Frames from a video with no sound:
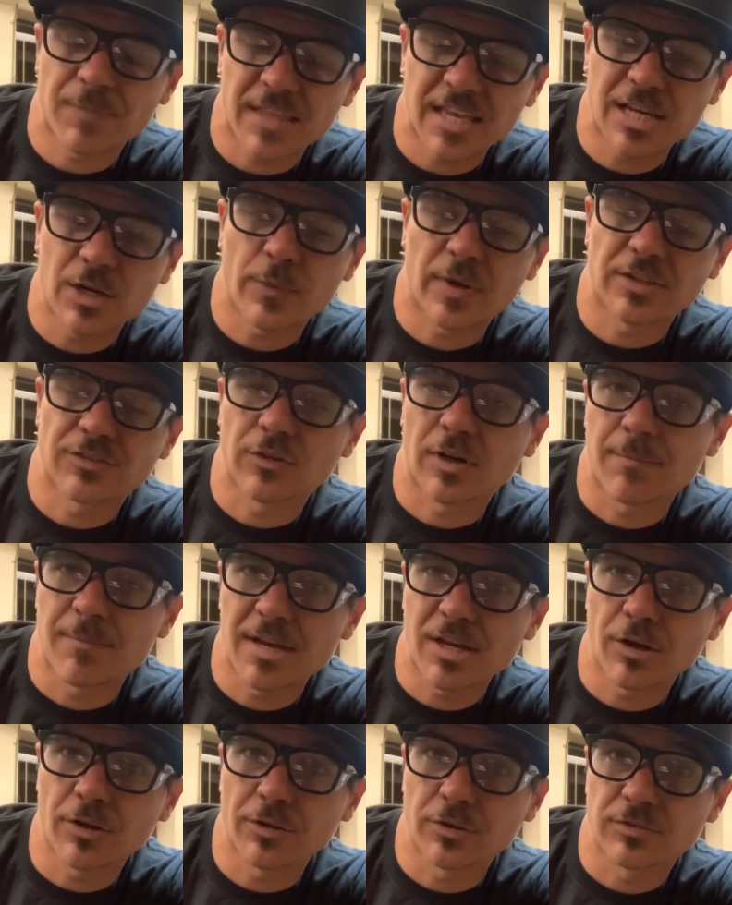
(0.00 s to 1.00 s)
Anyway, so I
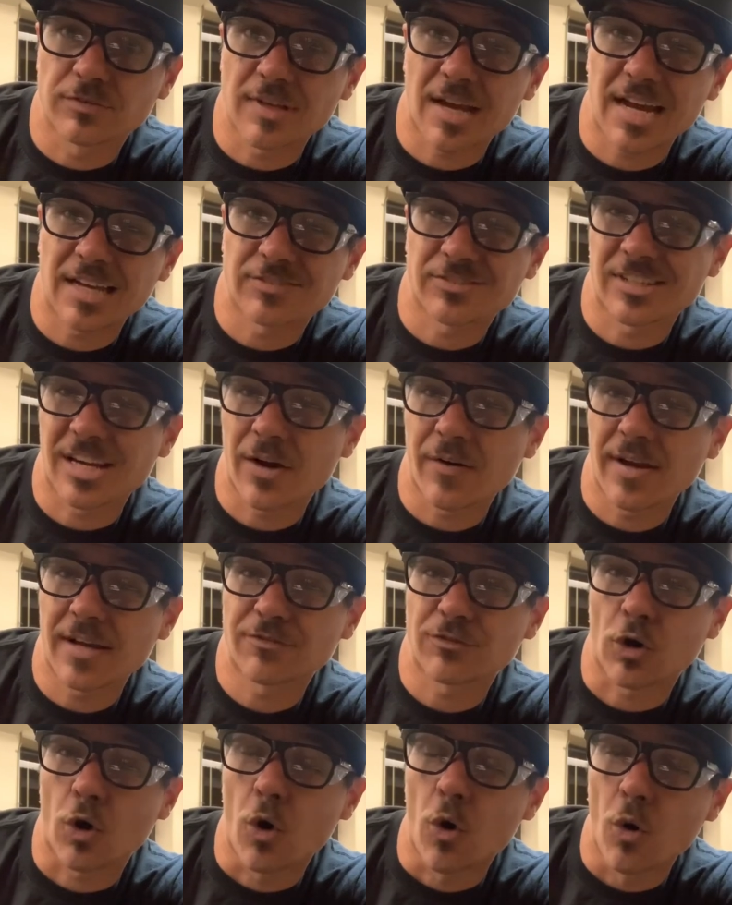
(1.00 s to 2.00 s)
made all those dies and now I have
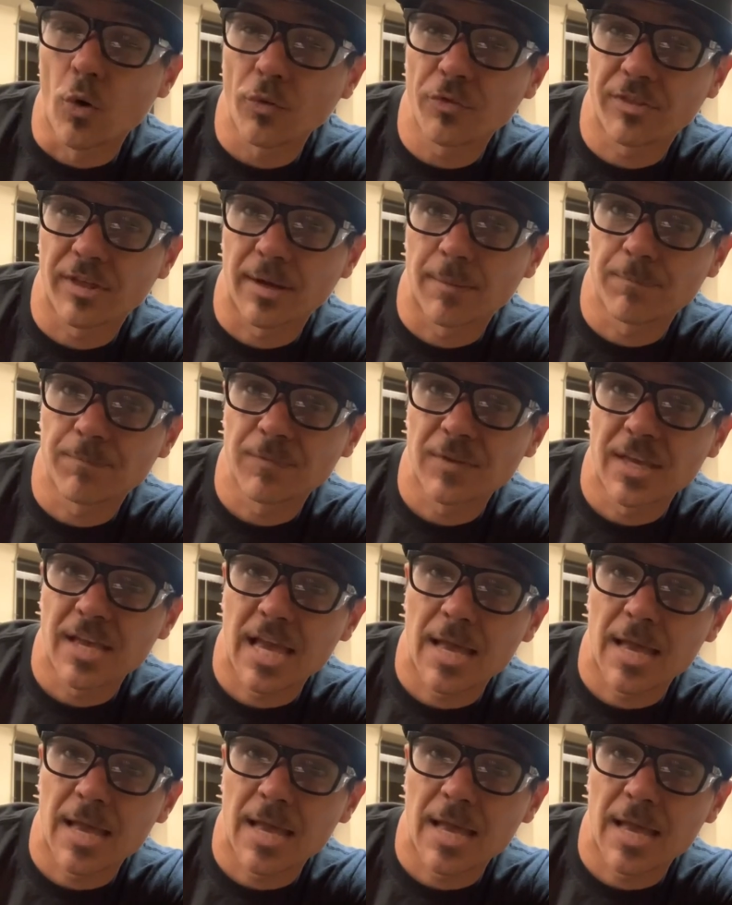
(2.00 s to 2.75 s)
to hold them